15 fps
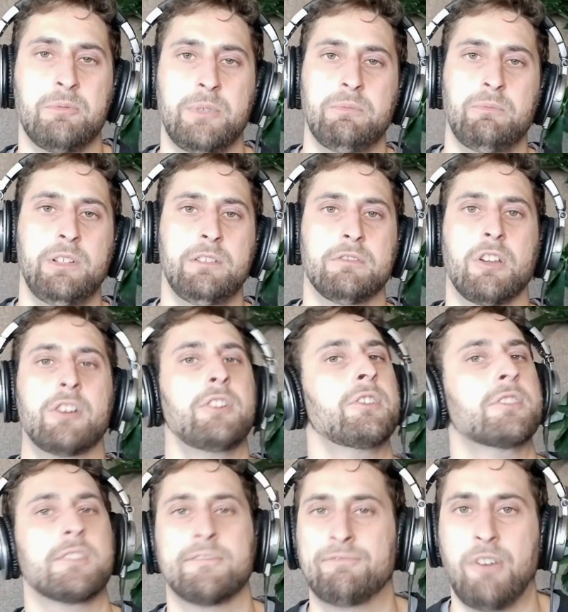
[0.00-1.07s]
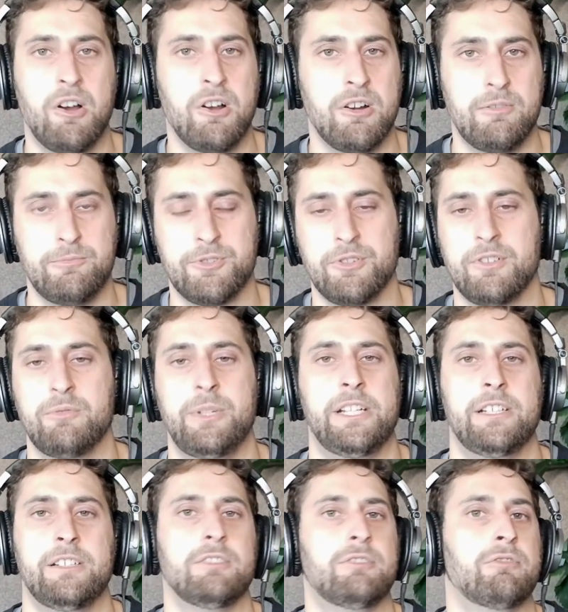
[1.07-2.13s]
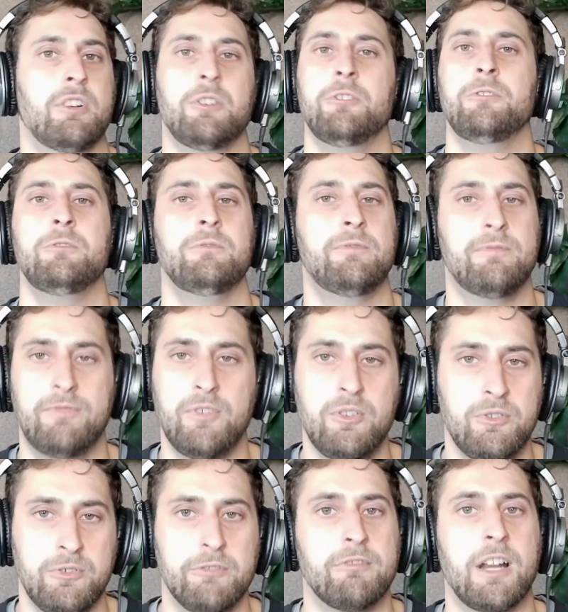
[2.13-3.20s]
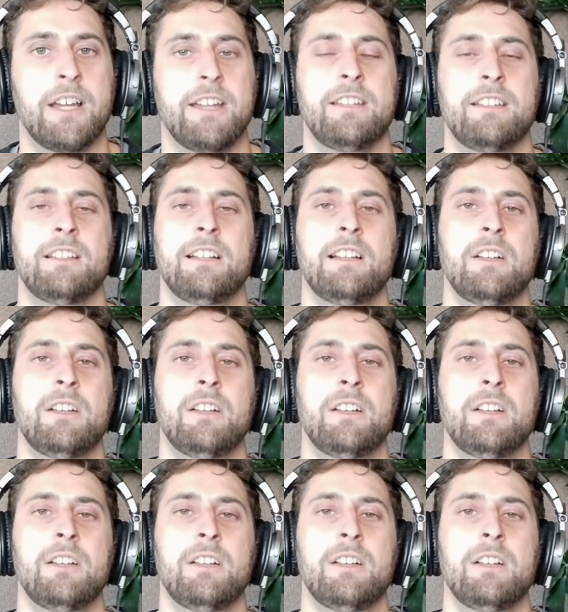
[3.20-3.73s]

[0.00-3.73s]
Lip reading: We learn to farm so that we can grow food, right?